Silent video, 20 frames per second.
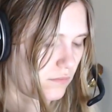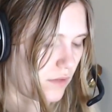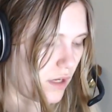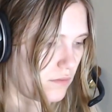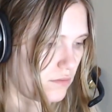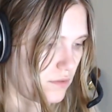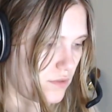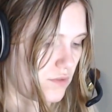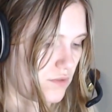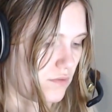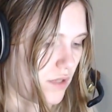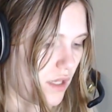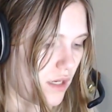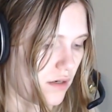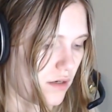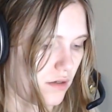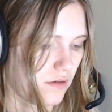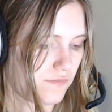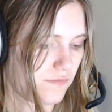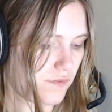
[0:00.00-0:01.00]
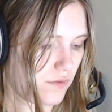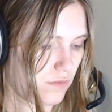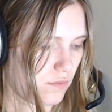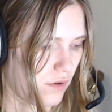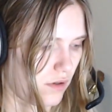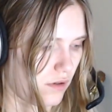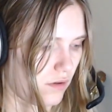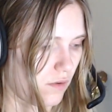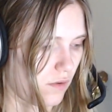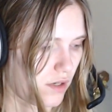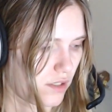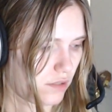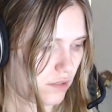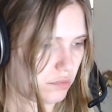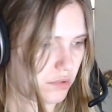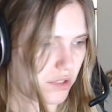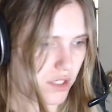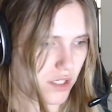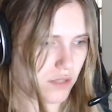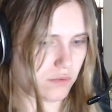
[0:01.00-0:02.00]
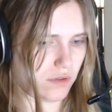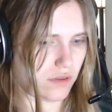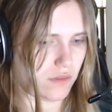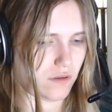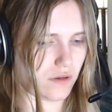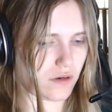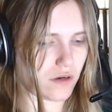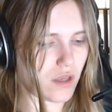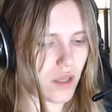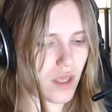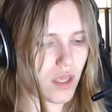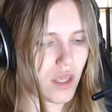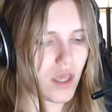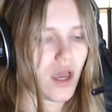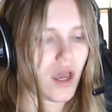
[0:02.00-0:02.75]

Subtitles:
Why would you get it if you weren't going to play with it?